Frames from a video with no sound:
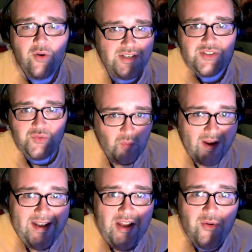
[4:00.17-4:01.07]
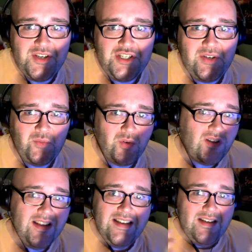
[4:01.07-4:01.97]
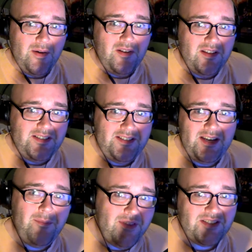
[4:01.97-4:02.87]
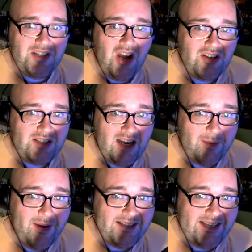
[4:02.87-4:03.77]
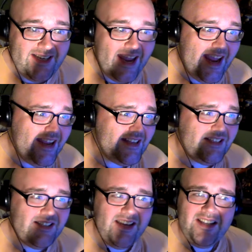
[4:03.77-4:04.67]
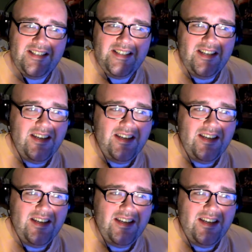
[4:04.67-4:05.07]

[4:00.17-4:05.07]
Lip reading: or just radio in general, some of the songs that come out today, it's just like it's